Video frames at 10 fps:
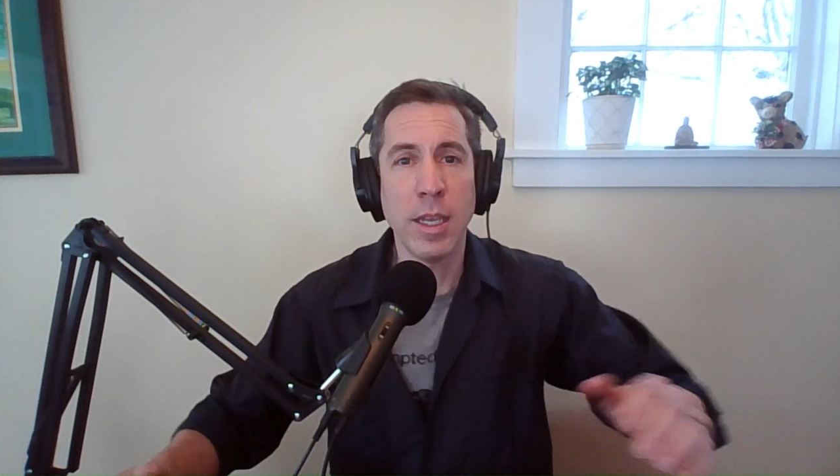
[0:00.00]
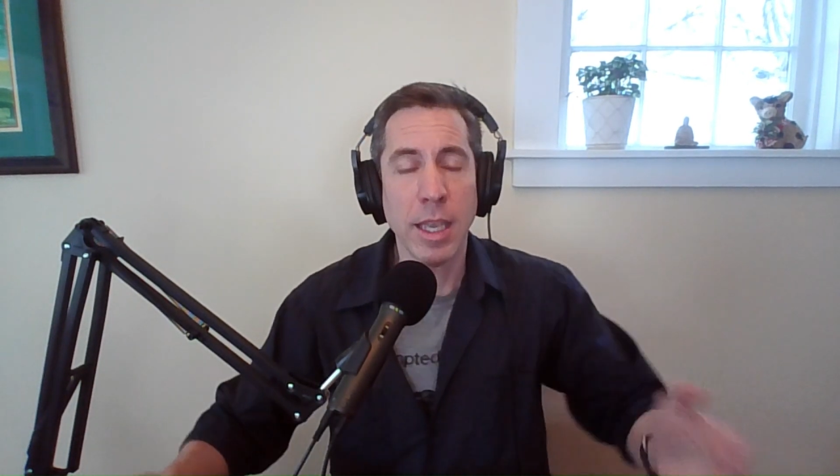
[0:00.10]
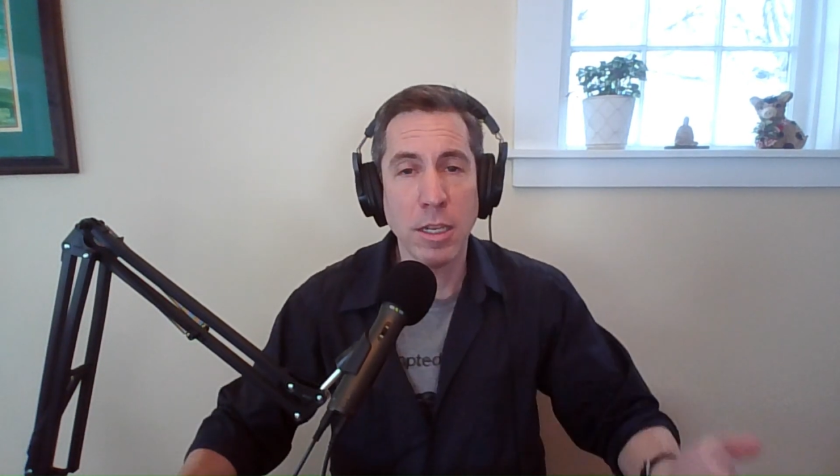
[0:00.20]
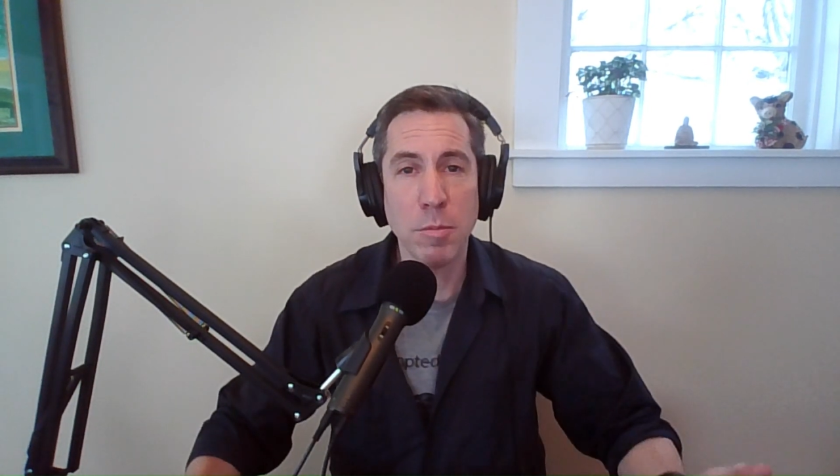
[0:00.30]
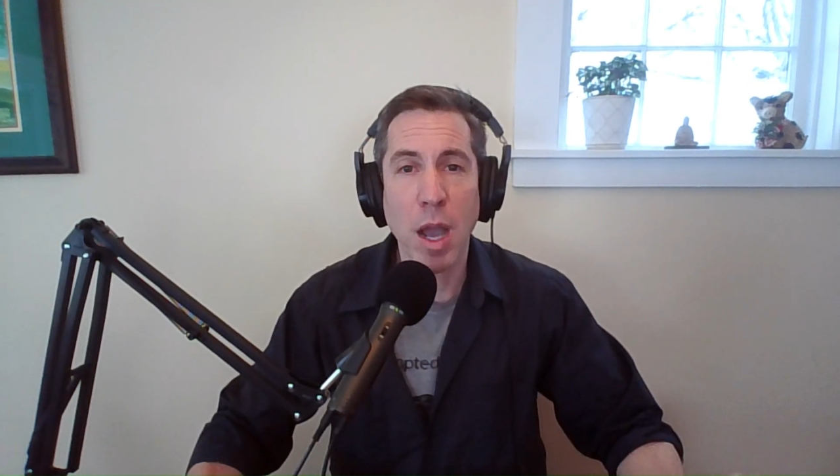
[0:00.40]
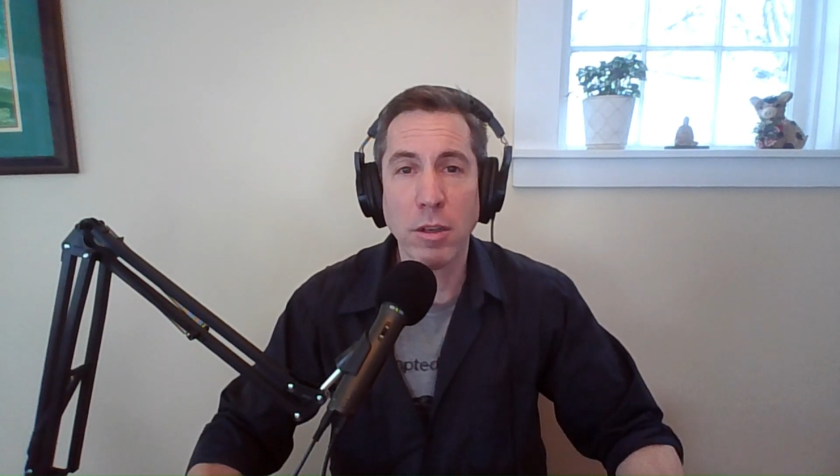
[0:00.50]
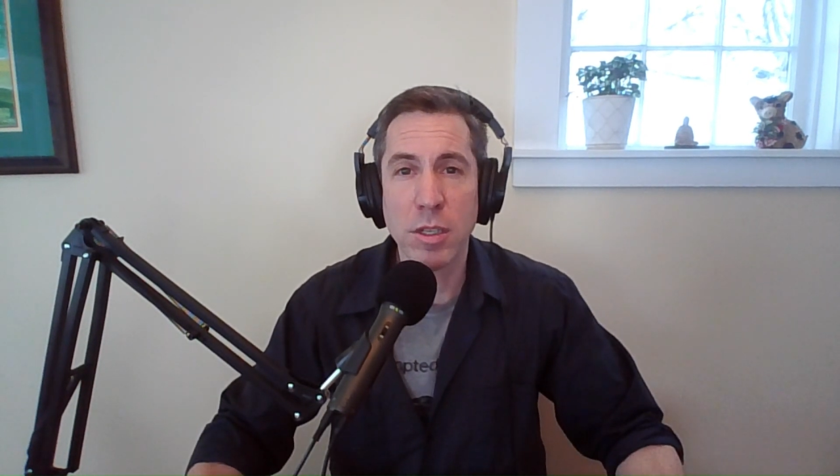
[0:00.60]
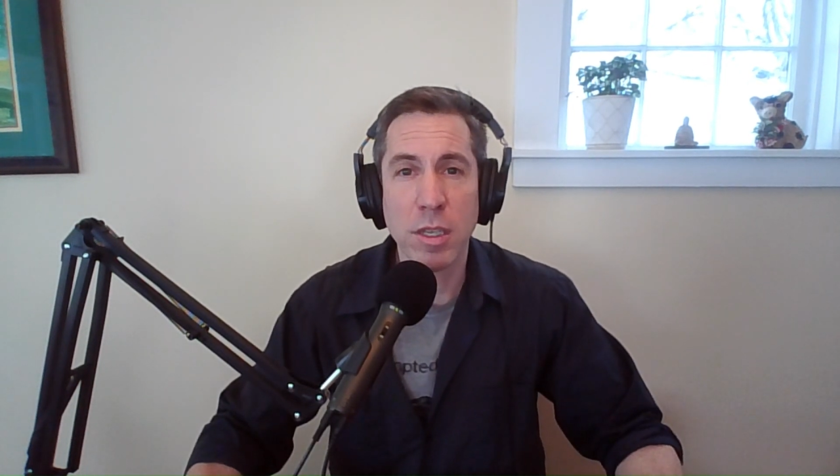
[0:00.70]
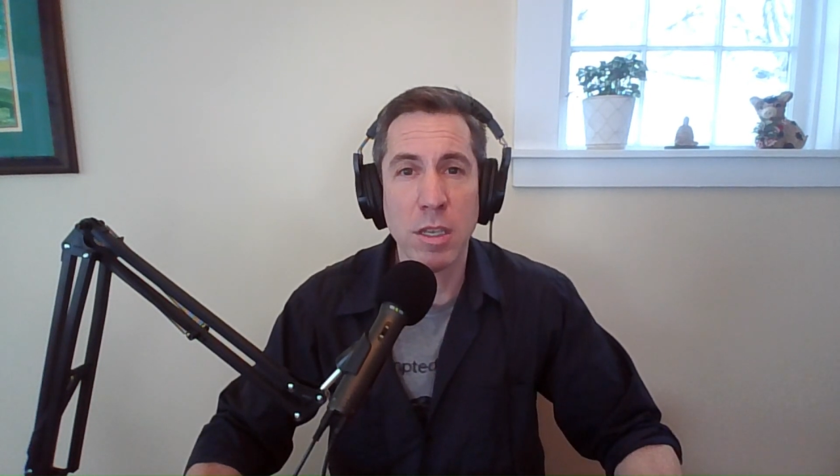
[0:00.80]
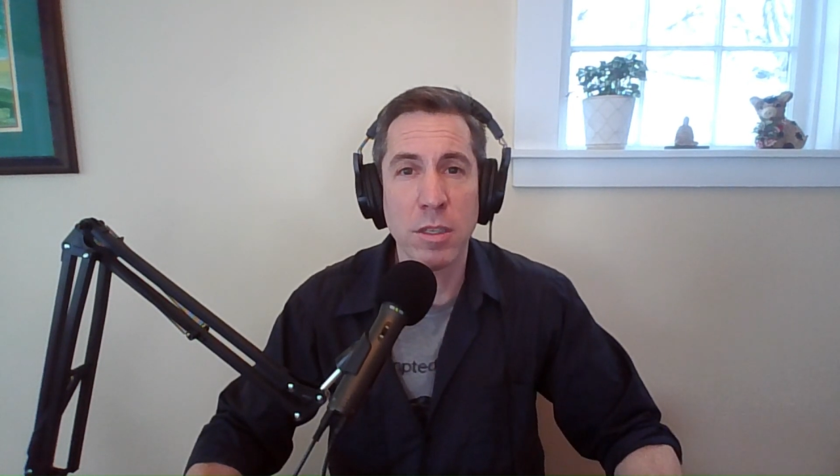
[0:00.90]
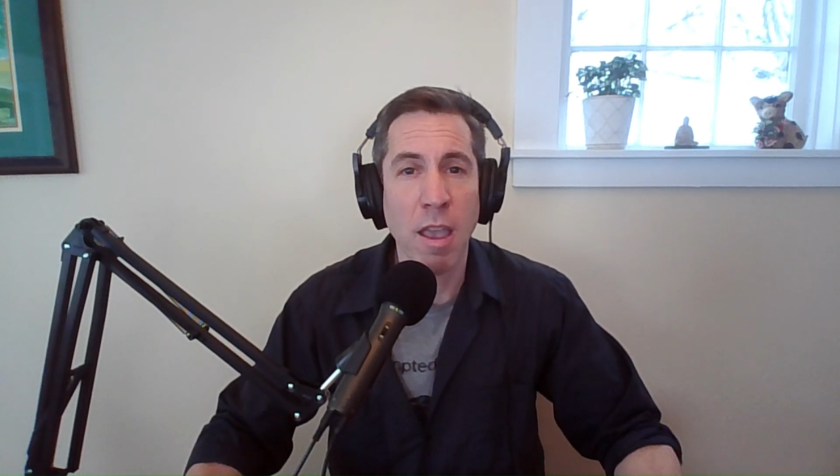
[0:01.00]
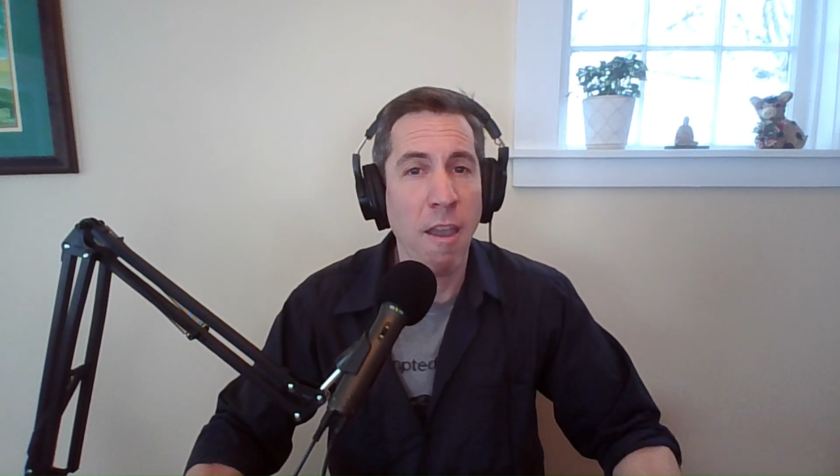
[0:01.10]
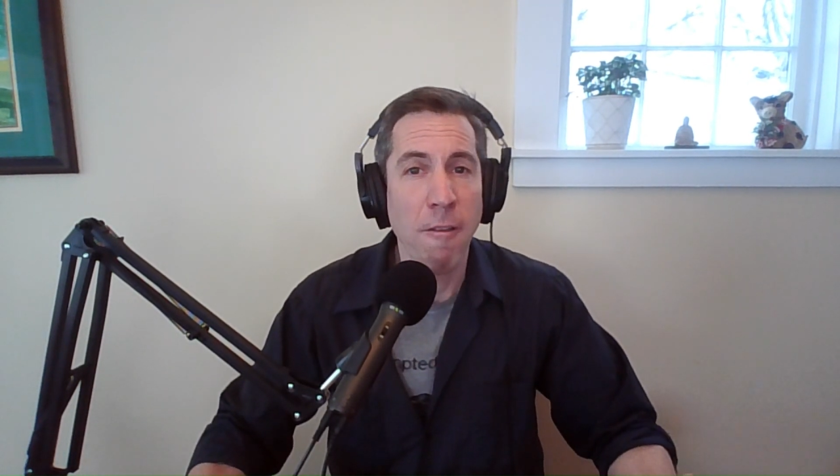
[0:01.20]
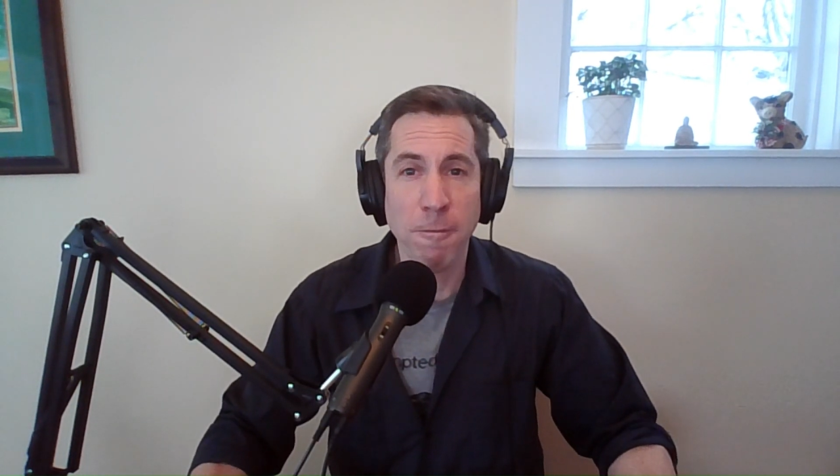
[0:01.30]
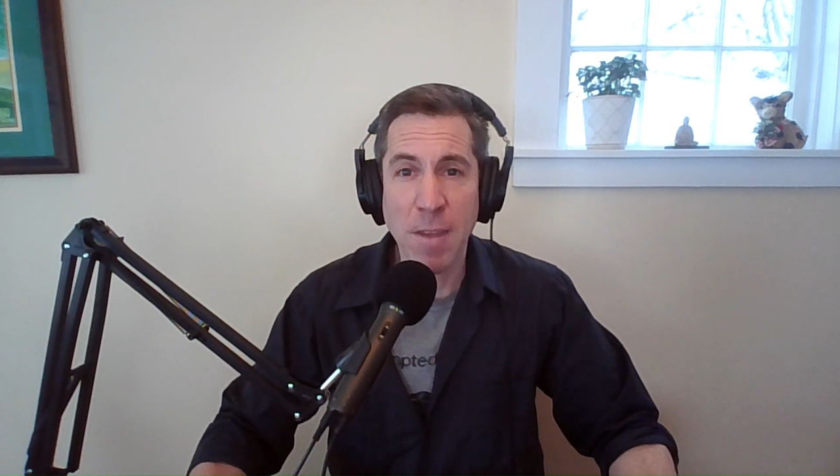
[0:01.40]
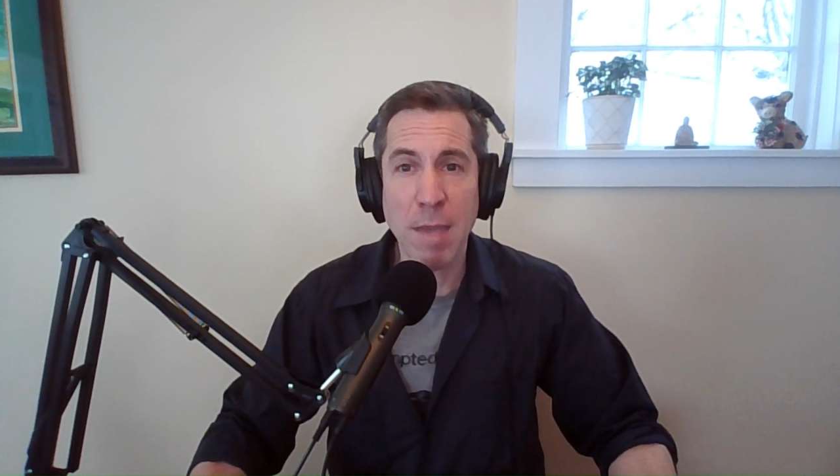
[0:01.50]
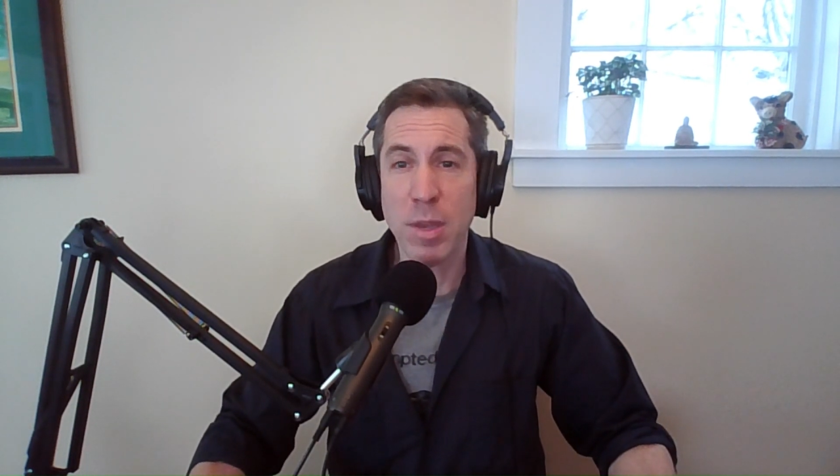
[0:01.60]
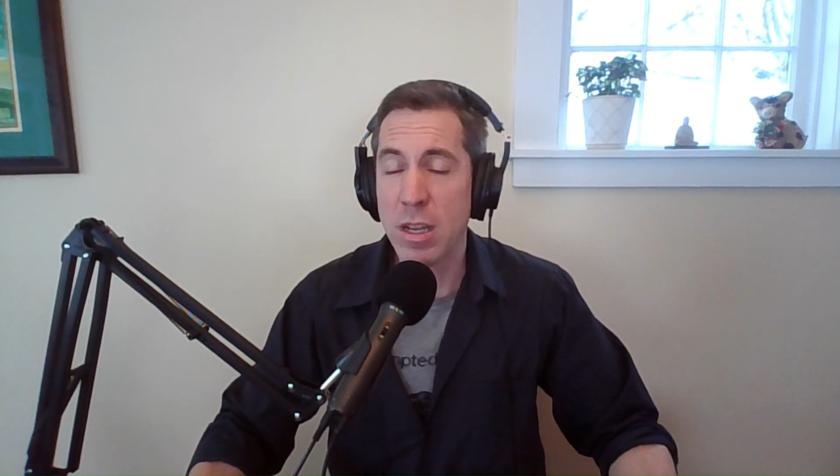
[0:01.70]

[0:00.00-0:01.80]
In democracies, famine